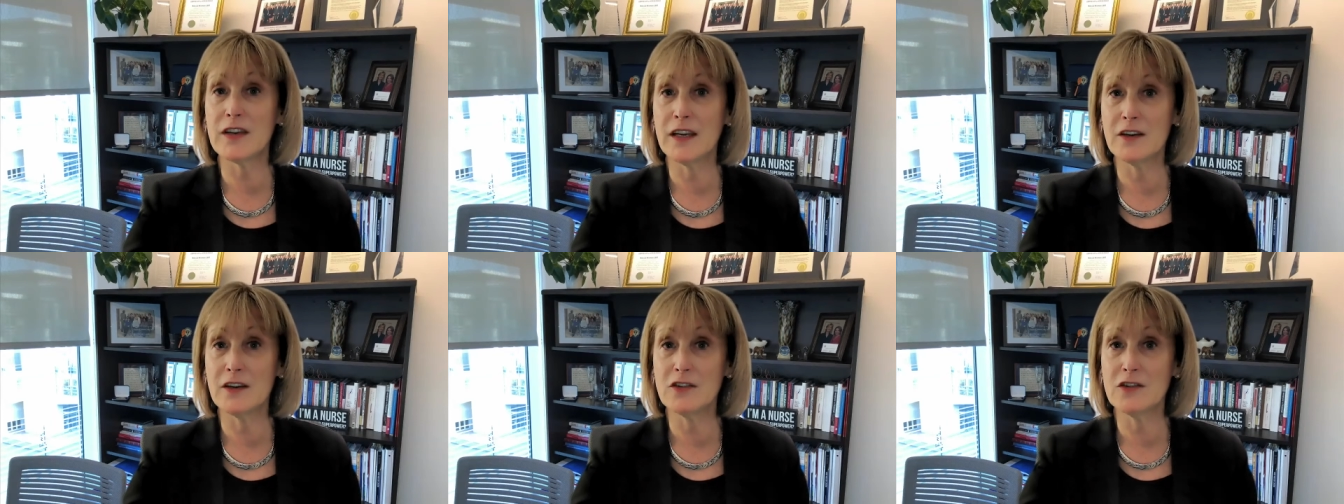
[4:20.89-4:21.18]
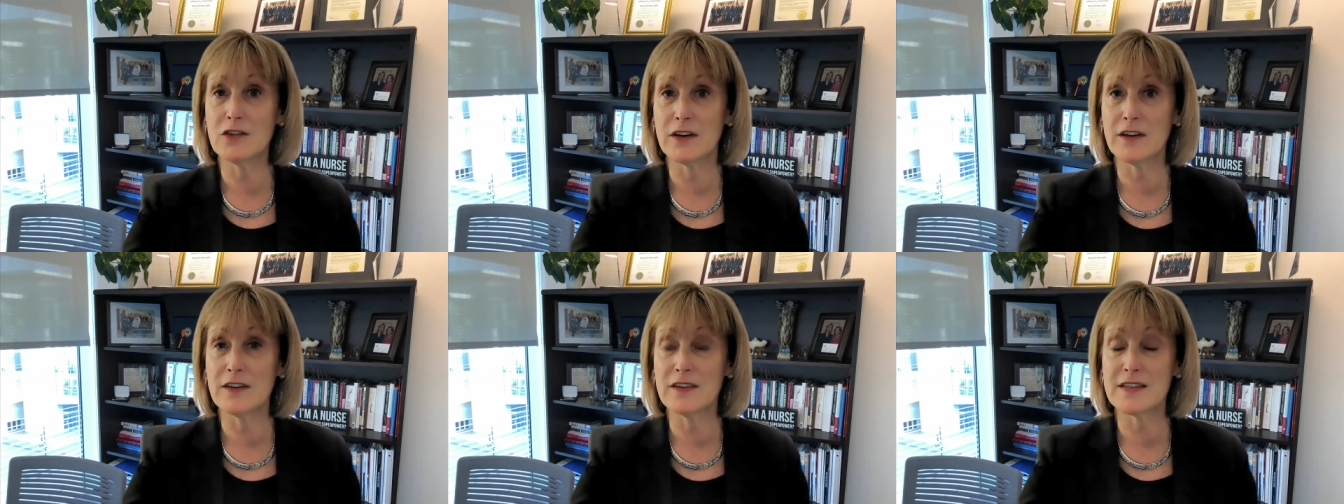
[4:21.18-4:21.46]

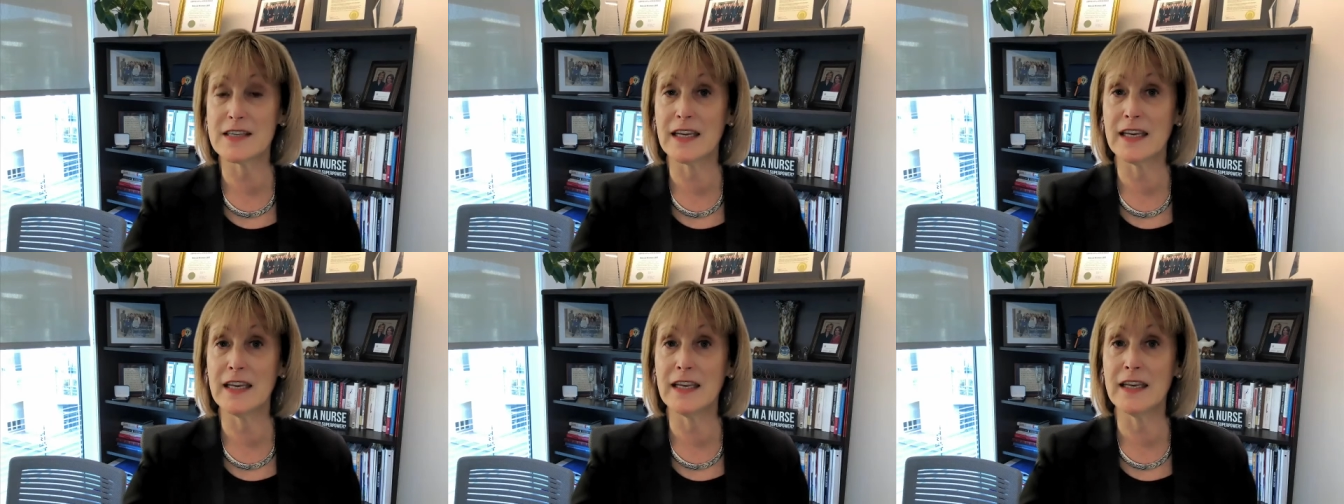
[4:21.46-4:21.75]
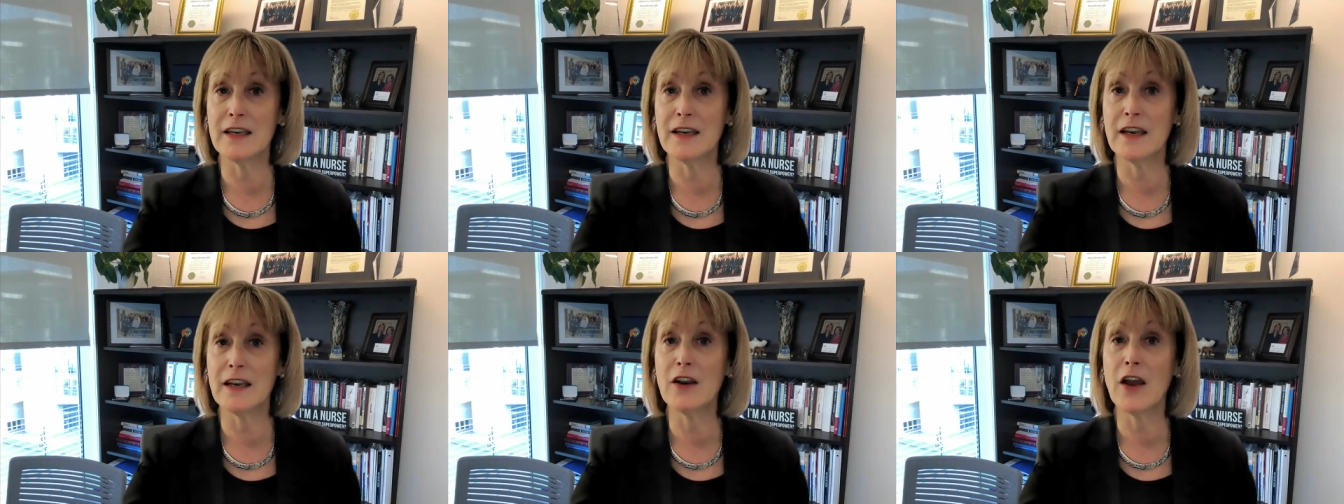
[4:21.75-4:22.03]
interest
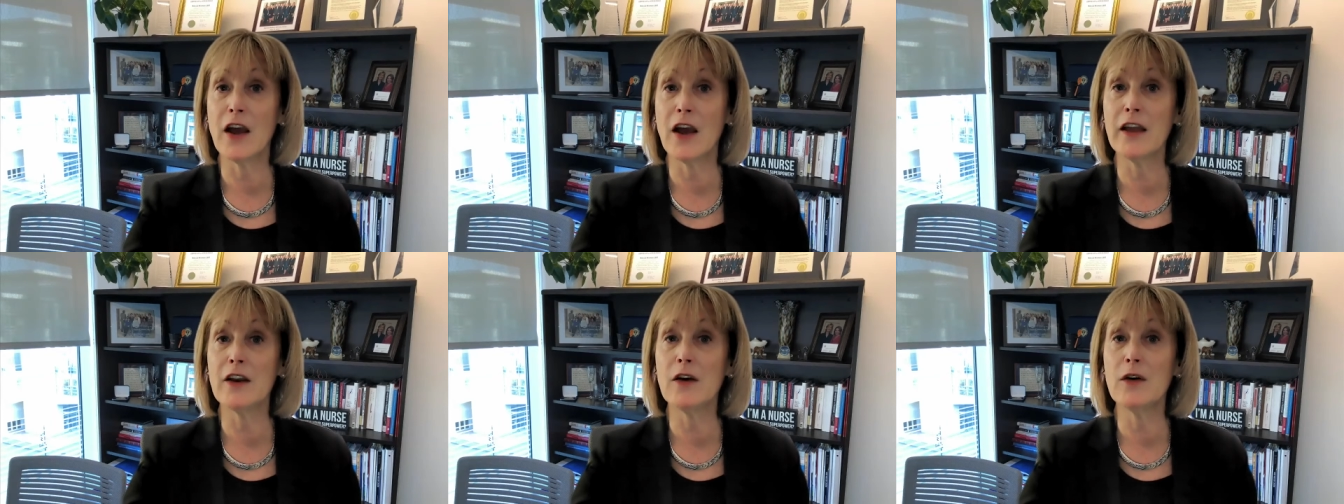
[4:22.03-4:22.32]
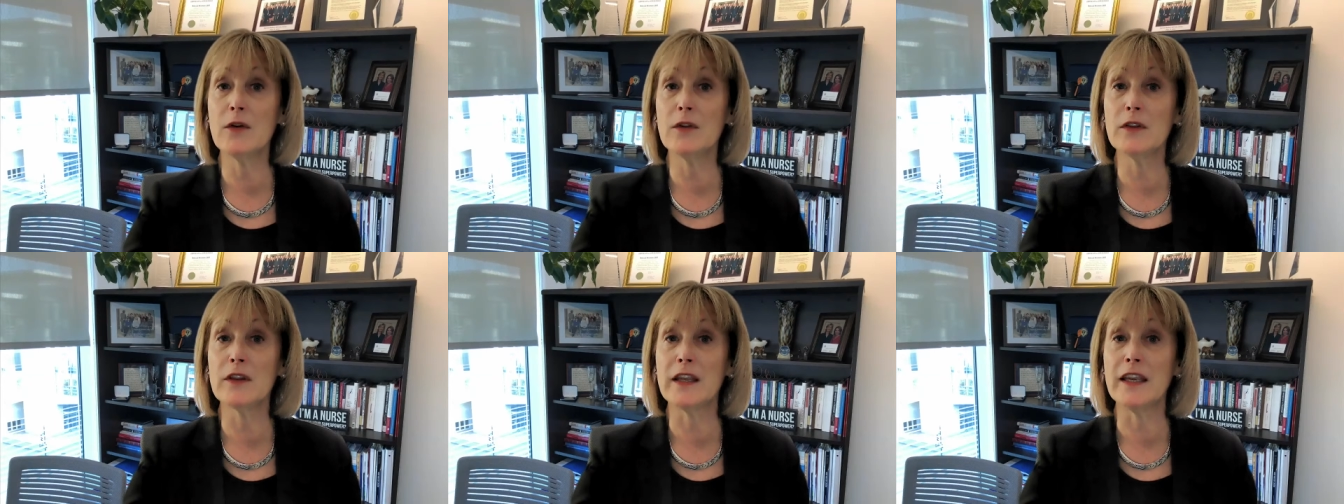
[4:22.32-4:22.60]
in not
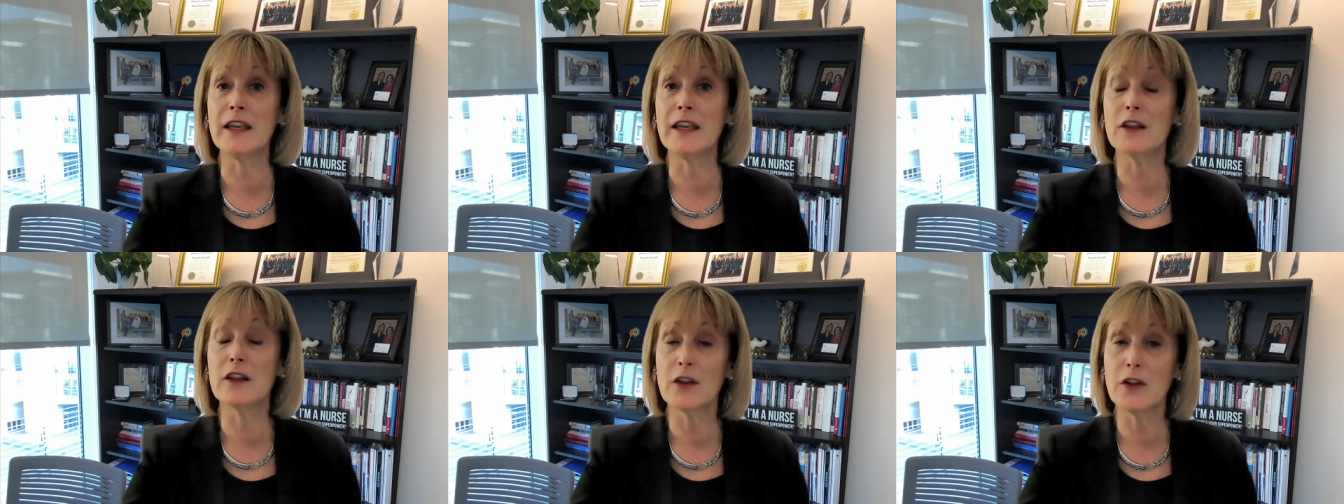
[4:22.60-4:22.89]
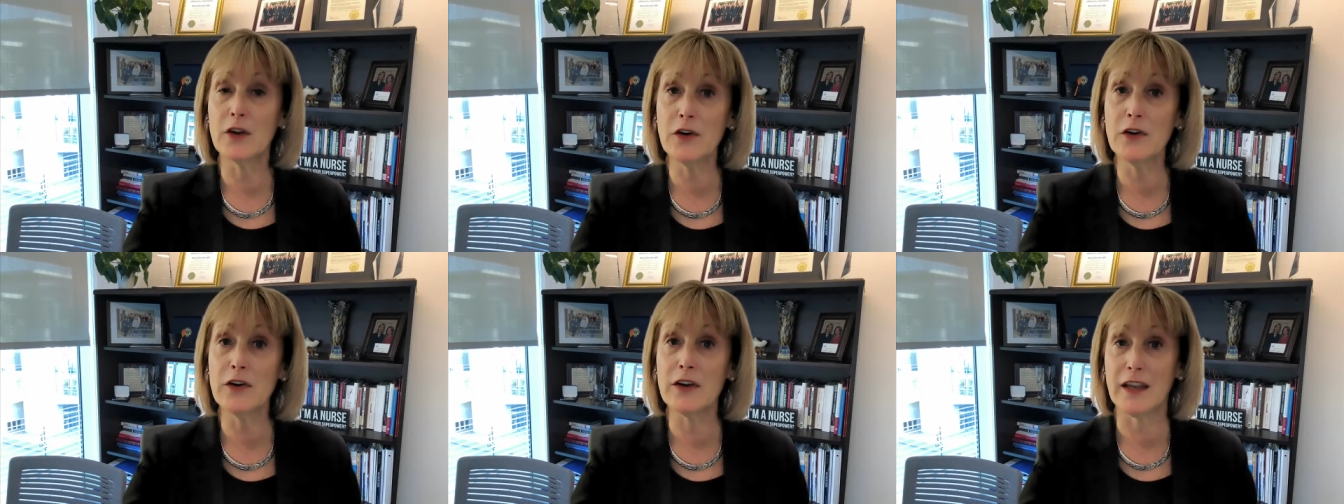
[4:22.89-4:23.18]
only
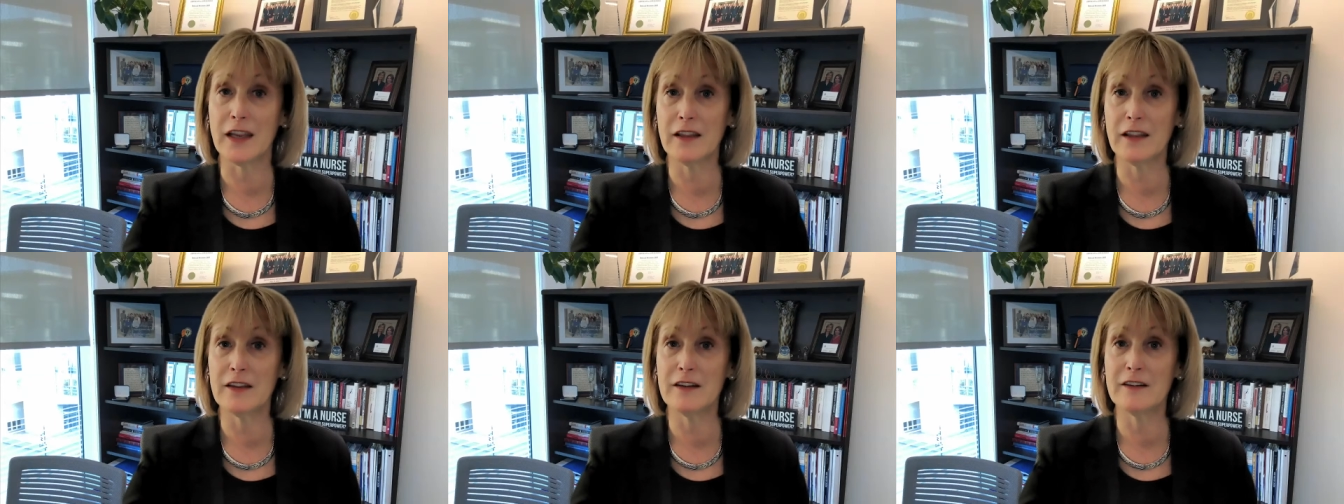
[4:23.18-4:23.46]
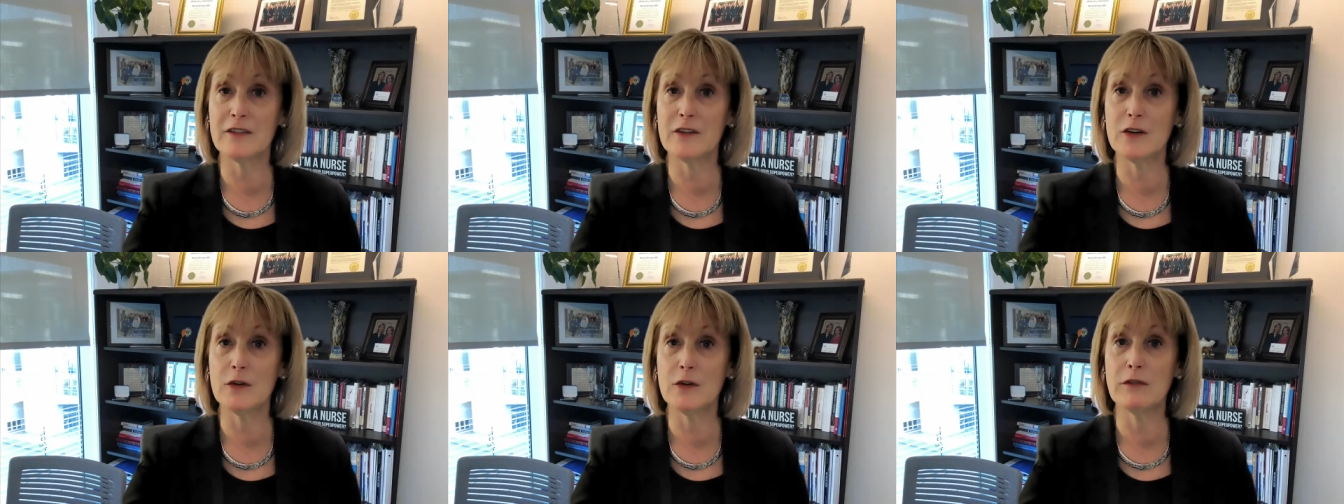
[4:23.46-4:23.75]
learning
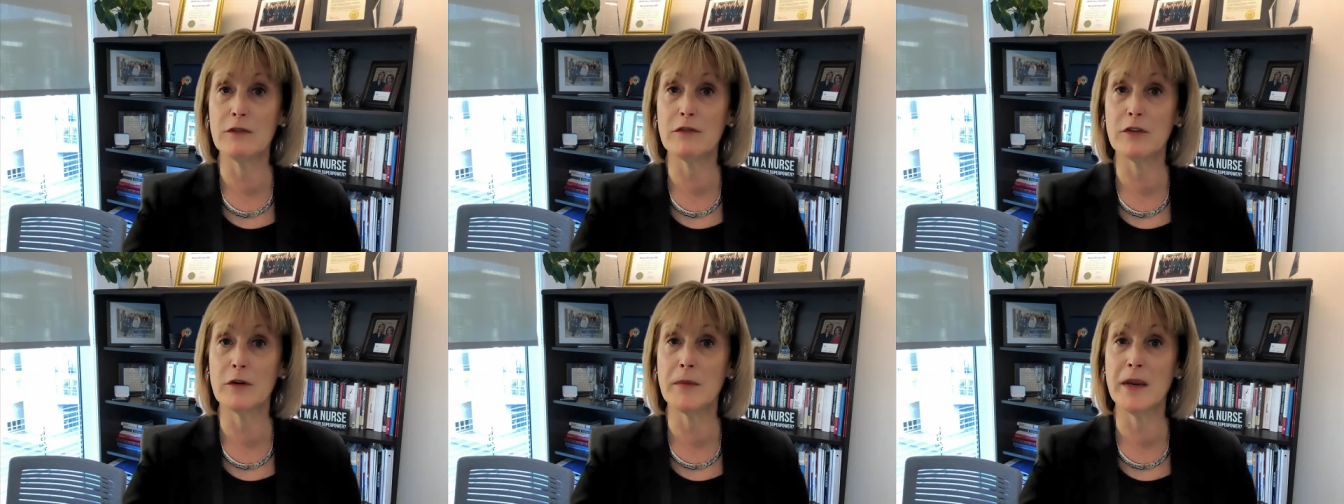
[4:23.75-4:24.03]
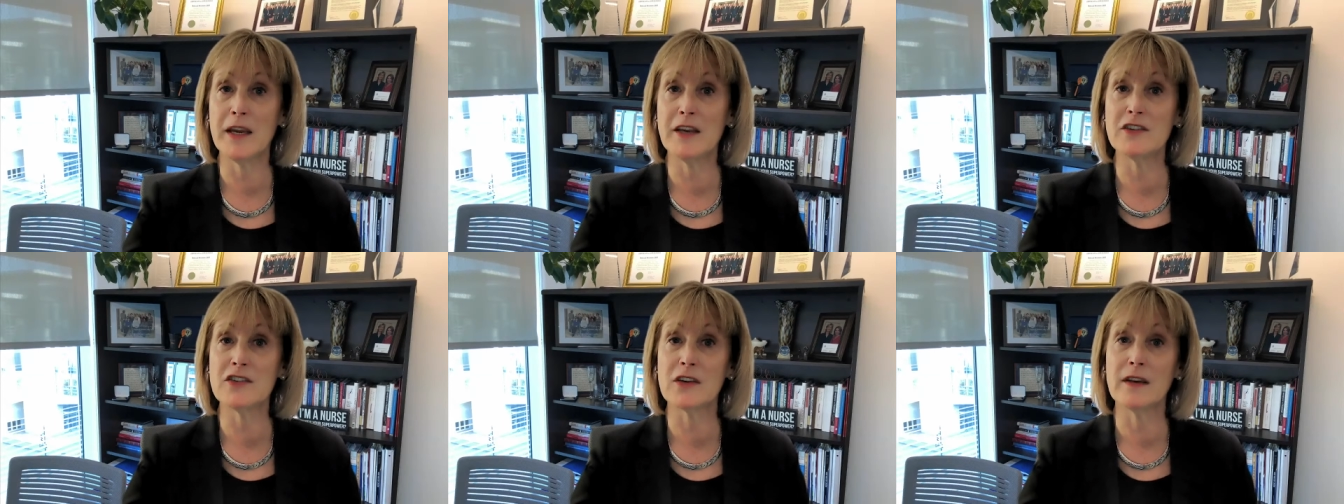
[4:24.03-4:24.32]
this new
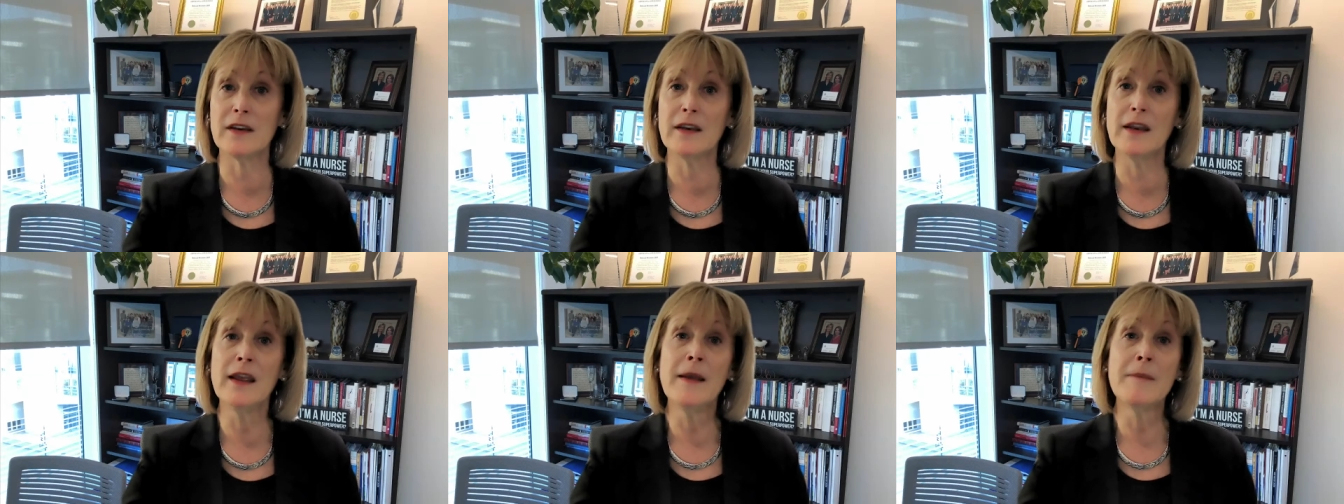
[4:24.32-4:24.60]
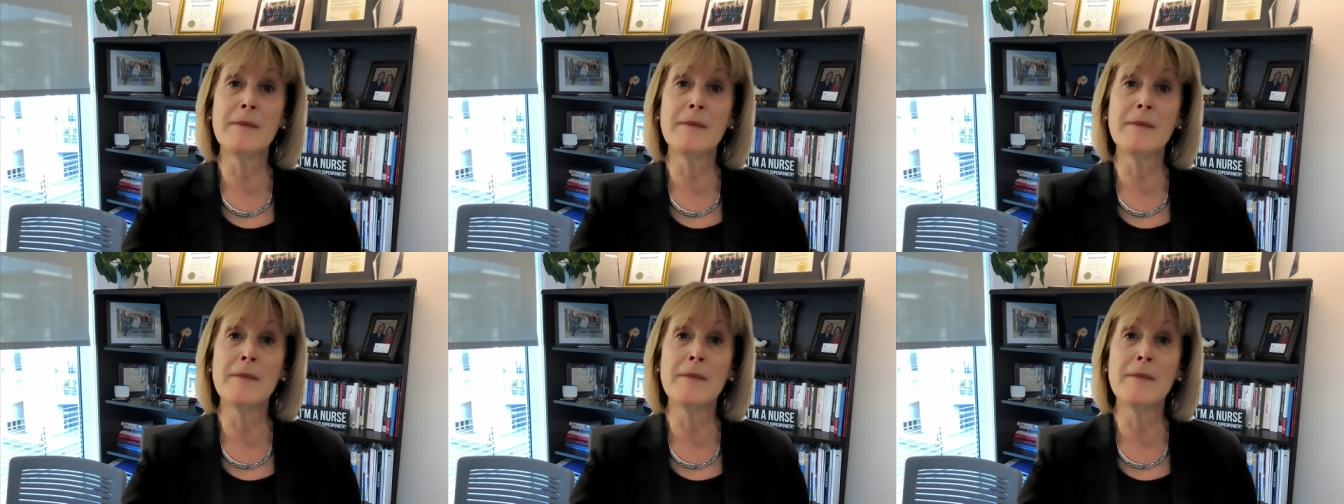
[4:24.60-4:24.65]
information,